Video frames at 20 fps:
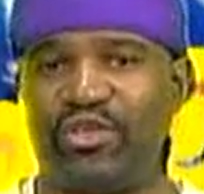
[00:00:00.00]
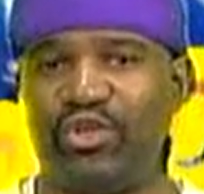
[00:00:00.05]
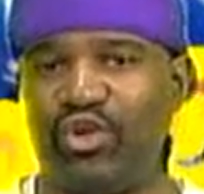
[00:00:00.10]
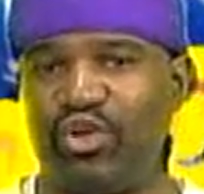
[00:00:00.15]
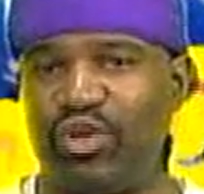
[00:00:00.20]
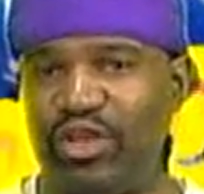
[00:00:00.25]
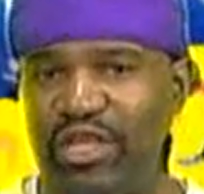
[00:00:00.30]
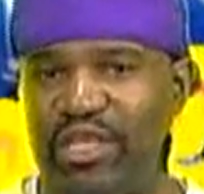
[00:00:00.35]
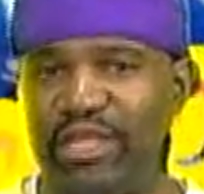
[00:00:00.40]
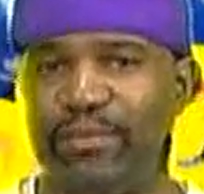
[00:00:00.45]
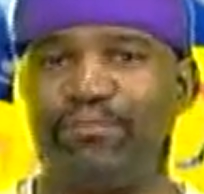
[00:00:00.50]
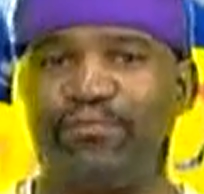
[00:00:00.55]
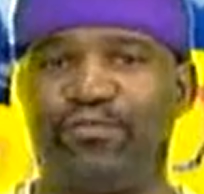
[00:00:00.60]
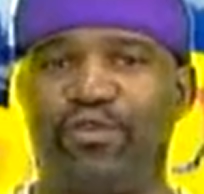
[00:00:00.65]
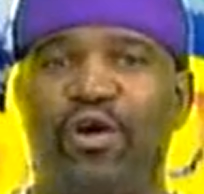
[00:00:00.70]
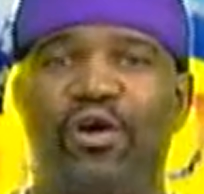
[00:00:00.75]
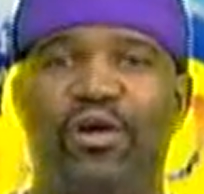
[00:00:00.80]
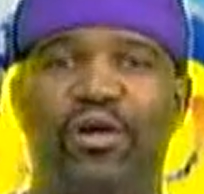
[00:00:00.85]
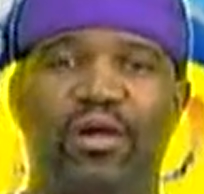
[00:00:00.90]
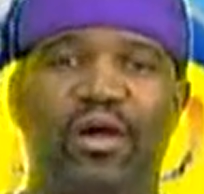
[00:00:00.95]
You know, the
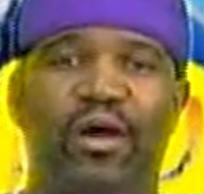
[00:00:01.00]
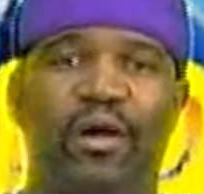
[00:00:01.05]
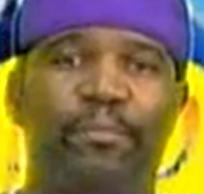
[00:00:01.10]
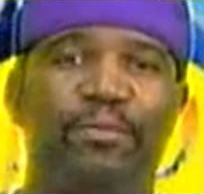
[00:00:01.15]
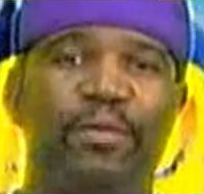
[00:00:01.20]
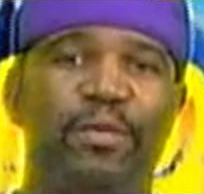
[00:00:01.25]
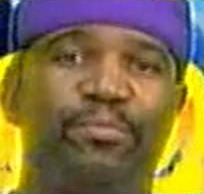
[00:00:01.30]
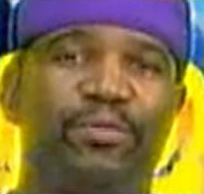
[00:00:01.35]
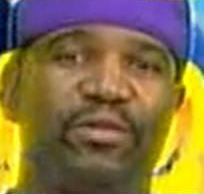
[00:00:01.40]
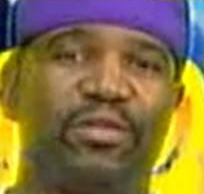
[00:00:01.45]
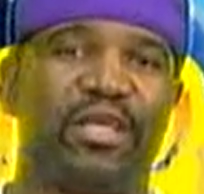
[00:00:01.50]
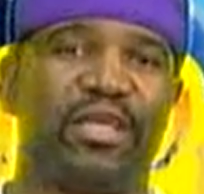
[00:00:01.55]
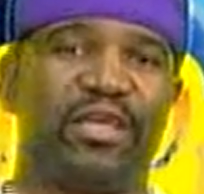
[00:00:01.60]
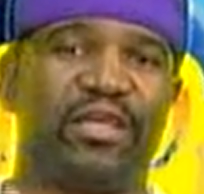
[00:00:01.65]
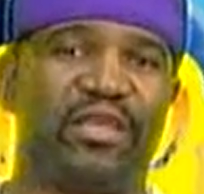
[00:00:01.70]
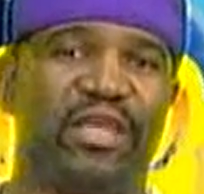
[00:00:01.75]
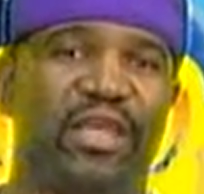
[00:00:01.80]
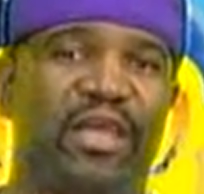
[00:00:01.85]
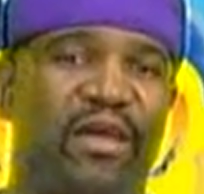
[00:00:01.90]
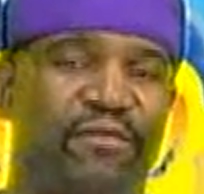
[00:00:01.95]
Leapfrog people, they
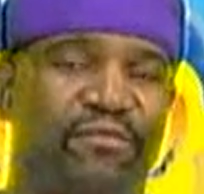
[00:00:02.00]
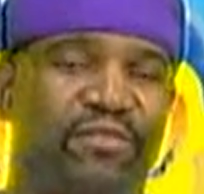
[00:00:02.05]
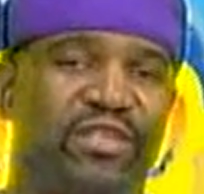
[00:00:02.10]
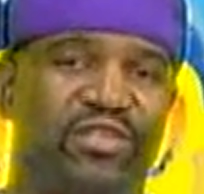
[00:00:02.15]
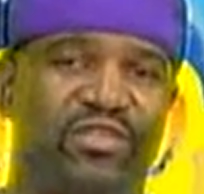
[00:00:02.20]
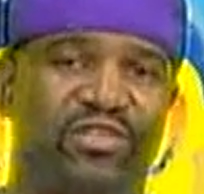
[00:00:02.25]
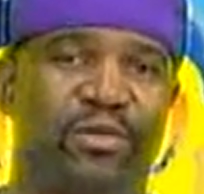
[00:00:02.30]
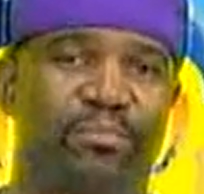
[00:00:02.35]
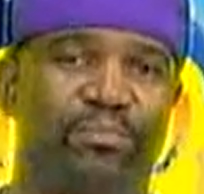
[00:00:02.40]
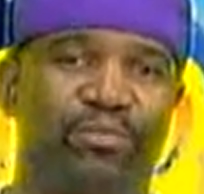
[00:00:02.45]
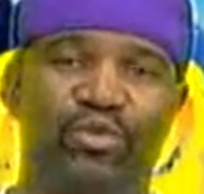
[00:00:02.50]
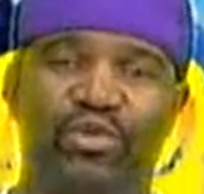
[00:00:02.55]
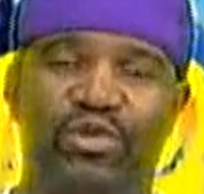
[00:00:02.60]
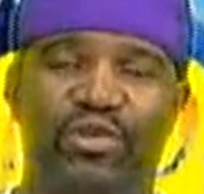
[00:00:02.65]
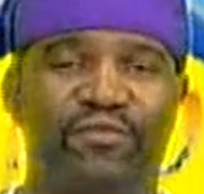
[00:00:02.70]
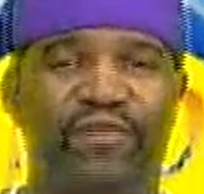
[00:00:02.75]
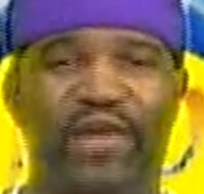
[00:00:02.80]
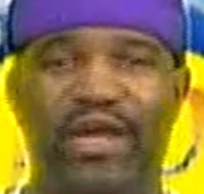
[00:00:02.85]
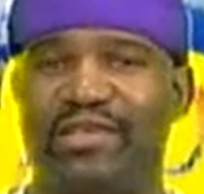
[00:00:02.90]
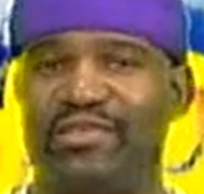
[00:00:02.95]
have these computer
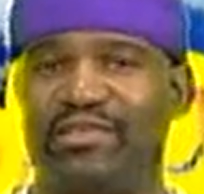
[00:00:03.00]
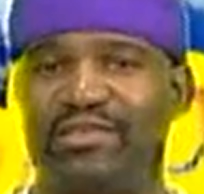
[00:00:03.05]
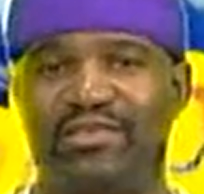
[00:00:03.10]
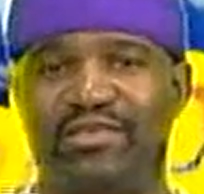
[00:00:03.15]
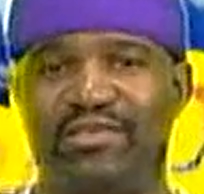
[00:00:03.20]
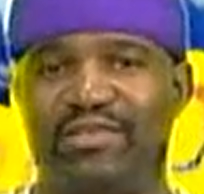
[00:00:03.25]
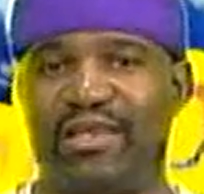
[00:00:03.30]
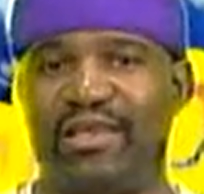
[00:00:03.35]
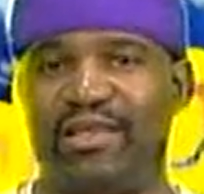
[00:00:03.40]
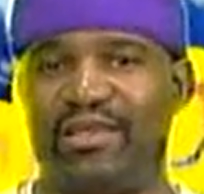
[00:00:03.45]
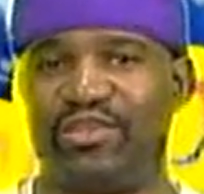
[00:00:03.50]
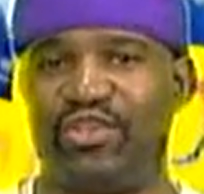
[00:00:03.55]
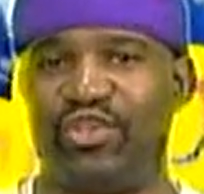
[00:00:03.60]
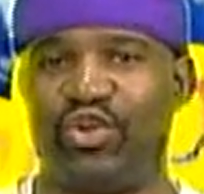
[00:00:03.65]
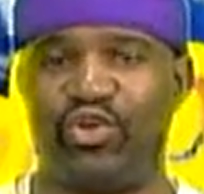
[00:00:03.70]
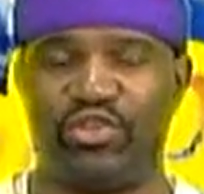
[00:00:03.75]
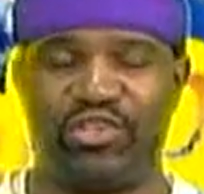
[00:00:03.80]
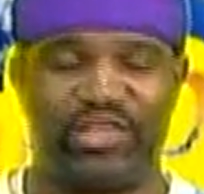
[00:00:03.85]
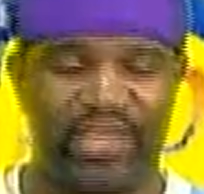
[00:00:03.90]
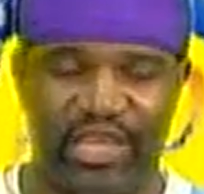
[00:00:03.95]
devices, and you
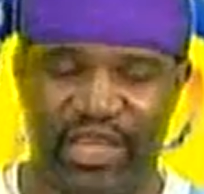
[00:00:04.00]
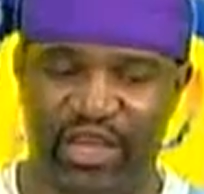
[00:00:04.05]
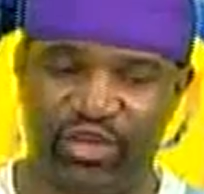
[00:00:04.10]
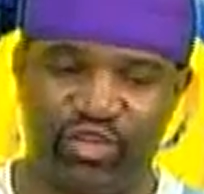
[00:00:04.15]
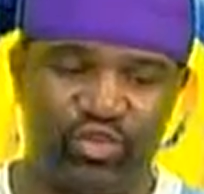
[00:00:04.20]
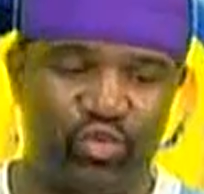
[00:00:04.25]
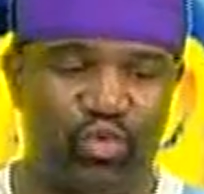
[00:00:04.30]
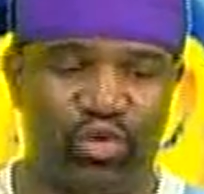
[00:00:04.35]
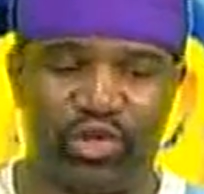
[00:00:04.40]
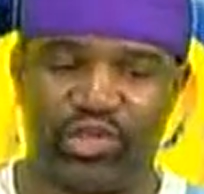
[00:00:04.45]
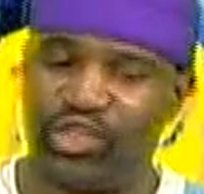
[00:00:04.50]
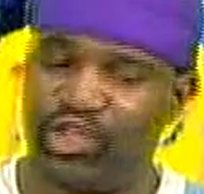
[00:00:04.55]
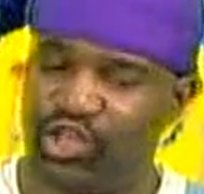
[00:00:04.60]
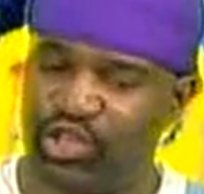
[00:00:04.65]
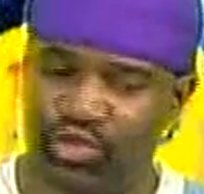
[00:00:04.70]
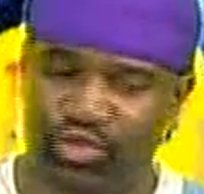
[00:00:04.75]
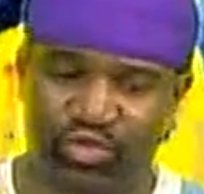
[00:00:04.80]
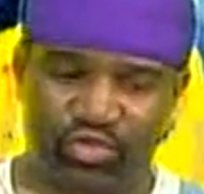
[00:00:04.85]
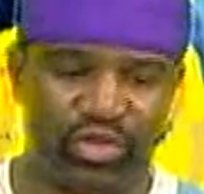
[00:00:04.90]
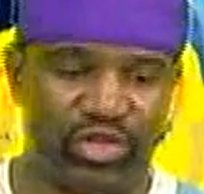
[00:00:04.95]
know, it's geared towards
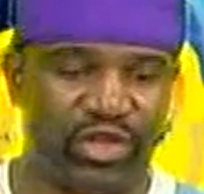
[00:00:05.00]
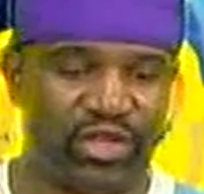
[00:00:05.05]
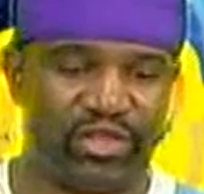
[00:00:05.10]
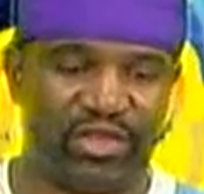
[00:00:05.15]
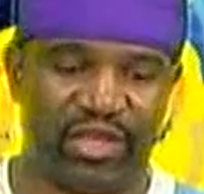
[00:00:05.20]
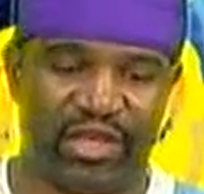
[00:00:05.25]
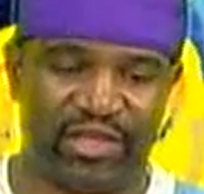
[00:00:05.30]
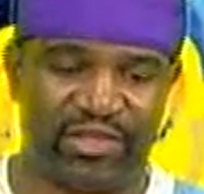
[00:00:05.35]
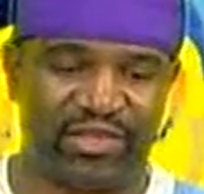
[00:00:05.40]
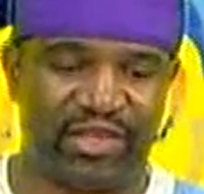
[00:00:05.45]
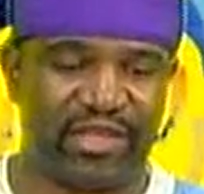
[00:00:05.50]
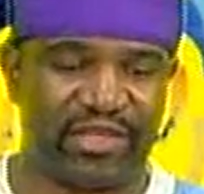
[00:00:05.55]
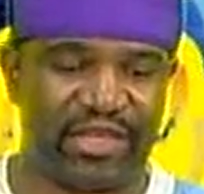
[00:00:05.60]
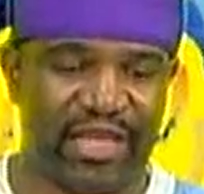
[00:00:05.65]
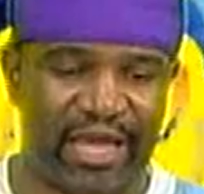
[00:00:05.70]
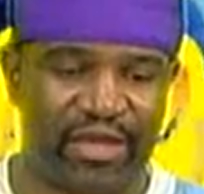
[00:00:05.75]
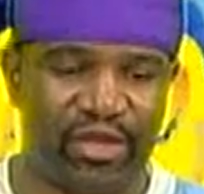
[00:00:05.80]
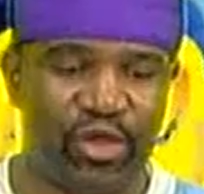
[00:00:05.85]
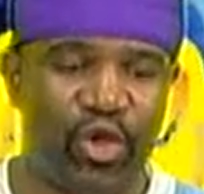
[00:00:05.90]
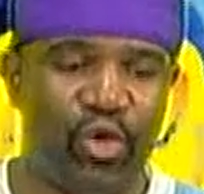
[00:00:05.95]
children and things like
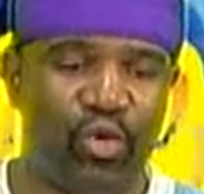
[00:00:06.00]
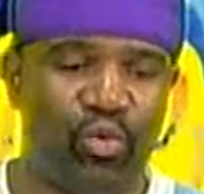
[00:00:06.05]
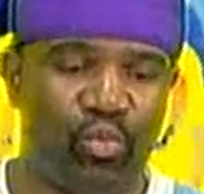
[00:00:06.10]
that.